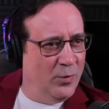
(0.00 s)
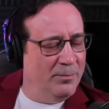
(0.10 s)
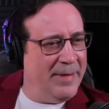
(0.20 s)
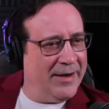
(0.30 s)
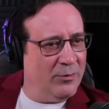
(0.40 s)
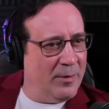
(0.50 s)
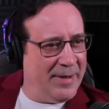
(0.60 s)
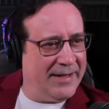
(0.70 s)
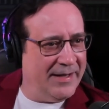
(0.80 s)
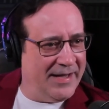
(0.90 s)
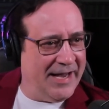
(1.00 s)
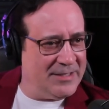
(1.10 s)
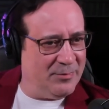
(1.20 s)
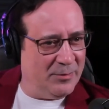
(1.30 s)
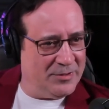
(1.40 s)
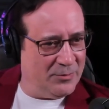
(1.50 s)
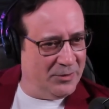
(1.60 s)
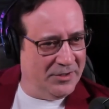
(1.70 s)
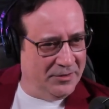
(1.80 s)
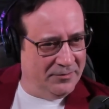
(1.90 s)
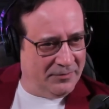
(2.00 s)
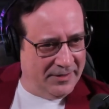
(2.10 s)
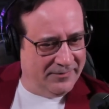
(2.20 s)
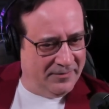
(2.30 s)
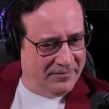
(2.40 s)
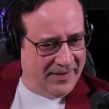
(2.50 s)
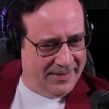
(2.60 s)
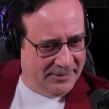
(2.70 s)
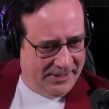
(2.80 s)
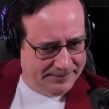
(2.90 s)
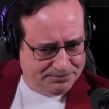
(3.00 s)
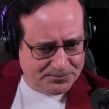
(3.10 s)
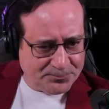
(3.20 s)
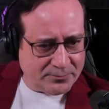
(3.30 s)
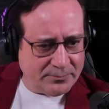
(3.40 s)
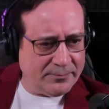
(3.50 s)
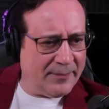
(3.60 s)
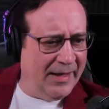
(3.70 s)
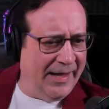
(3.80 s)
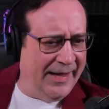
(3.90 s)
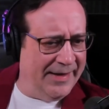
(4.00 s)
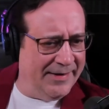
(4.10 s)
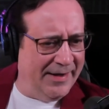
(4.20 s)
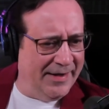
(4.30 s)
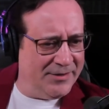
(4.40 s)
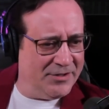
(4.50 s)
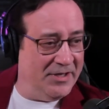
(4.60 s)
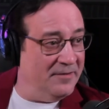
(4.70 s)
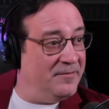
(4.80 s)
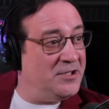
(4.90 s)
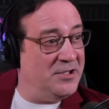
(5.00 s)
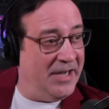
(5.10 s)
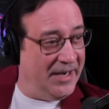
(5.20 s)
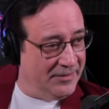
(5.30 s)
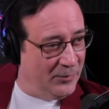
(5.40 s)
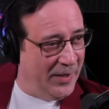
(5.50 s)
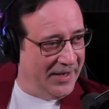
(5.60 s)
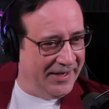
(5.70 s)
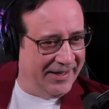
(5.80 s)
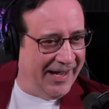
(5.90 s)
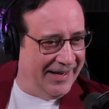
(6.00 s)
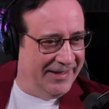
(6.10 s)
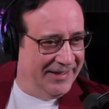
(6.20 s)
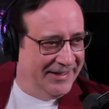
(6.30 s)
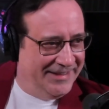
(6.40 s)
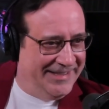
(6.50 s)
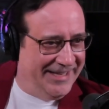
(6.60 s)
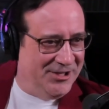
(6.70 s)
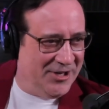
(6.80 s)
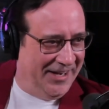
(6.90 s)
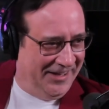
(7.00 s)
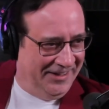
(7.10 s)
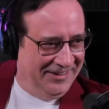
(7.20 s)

Mayor Rebecca Casper was a really good friend of a family, and uh, she officiated the wedding, and I DJ'd it.